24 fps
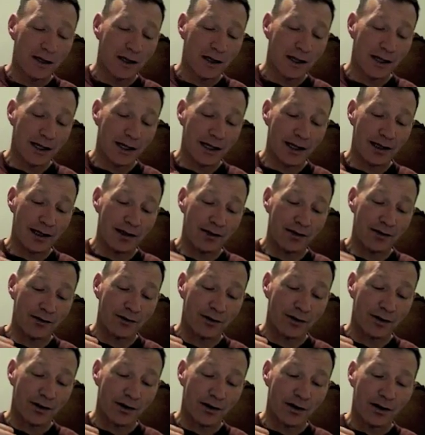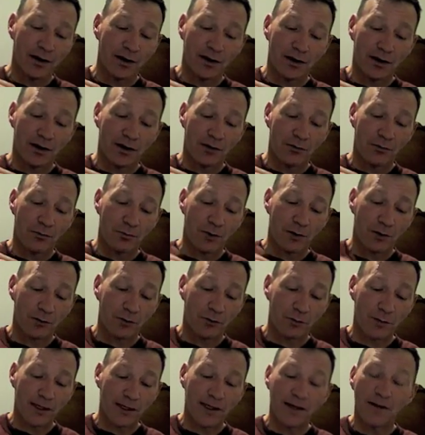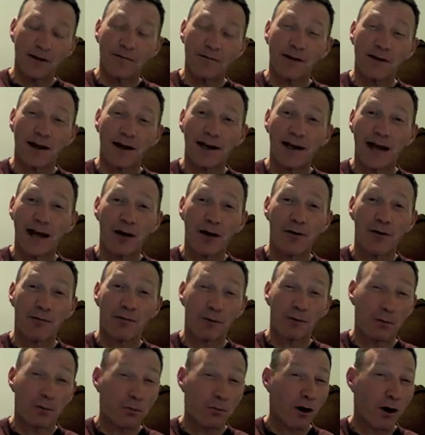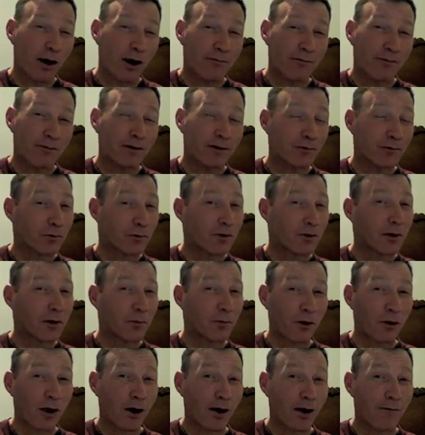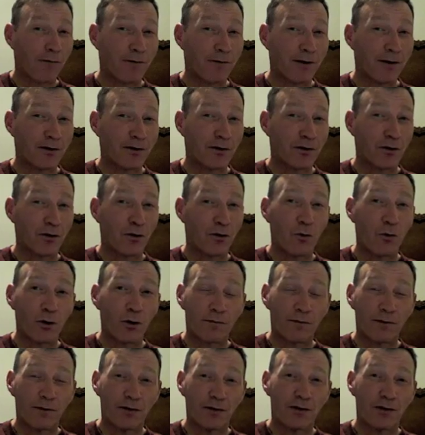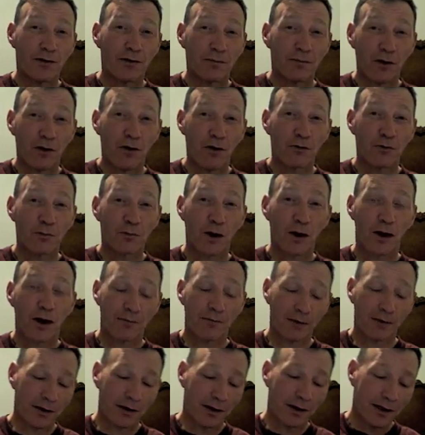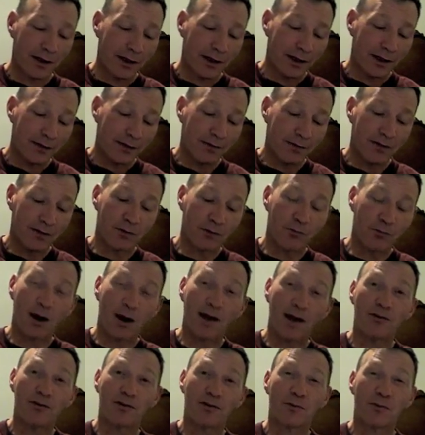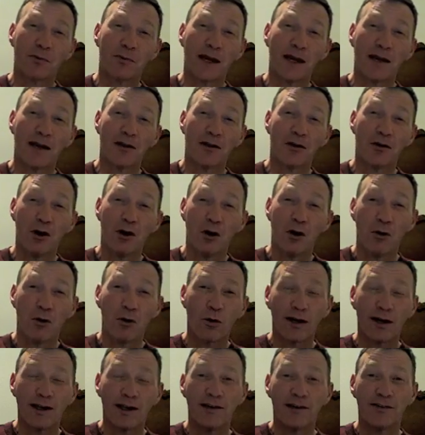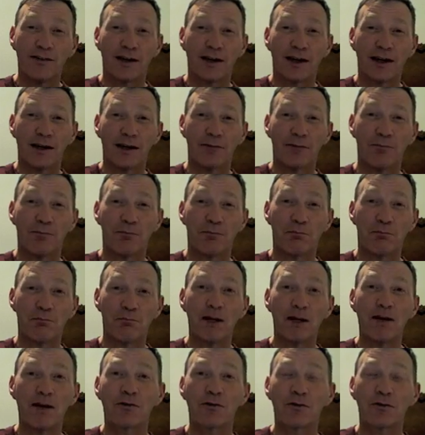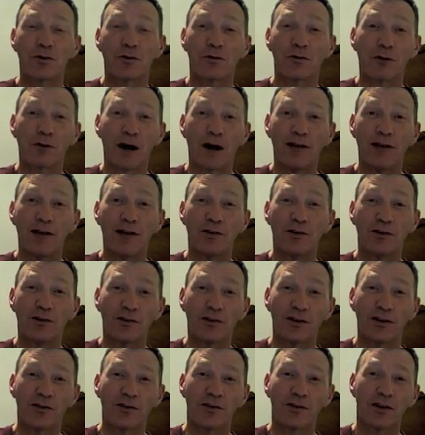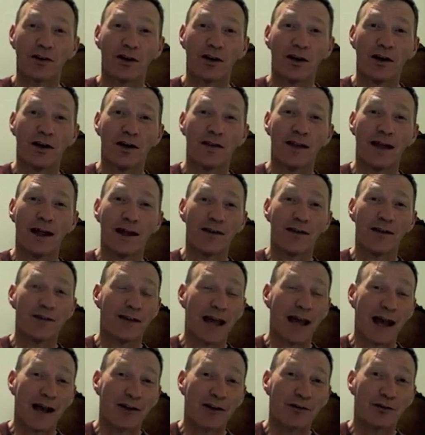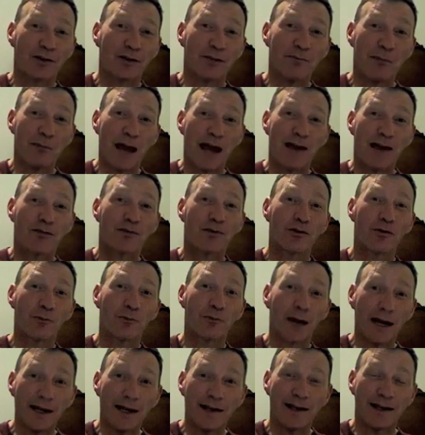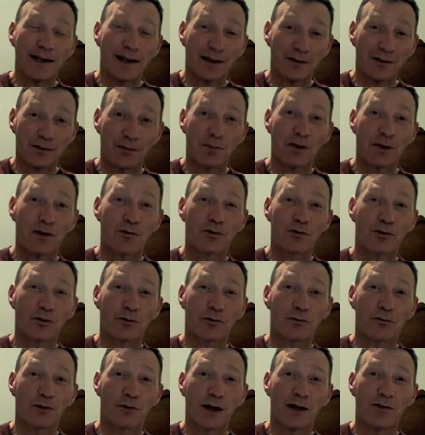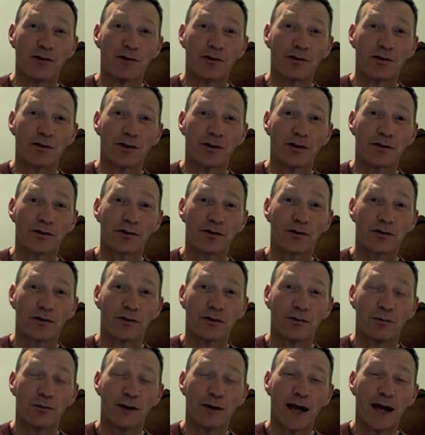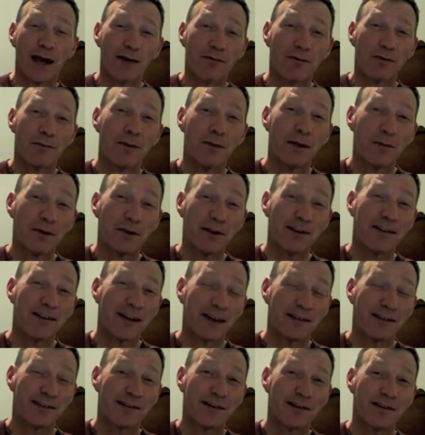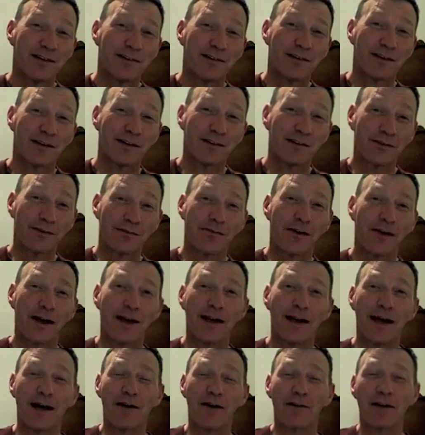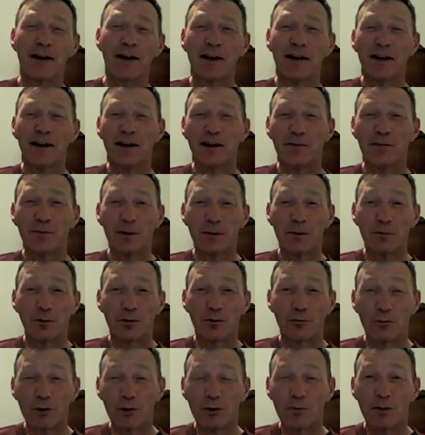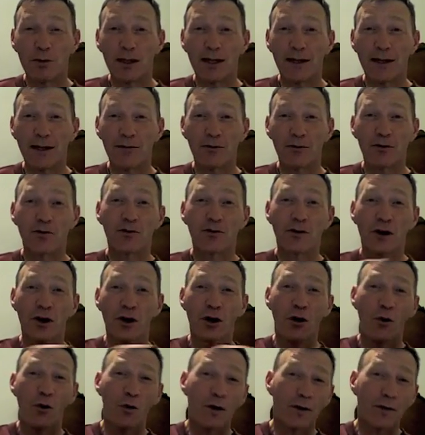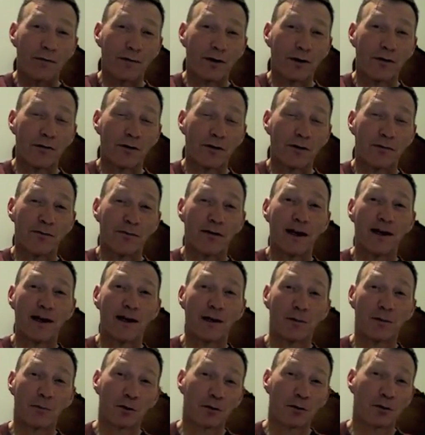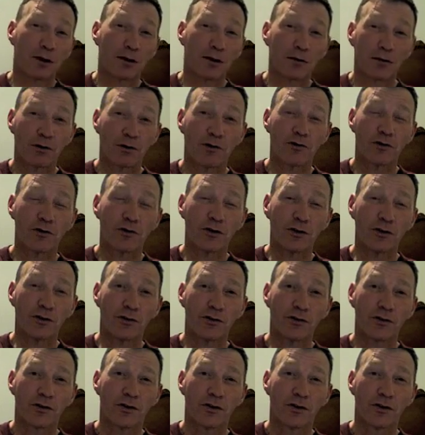And because we need to find out if a prophet is really a prophet, or if he's a false prophet, if he's a righteous man, or he's a minister of righteousness that is actually masquerading as a minister of righteousness. We have to be able to test these things to find out if people are real believers or if they're the fake hypocrite Christians.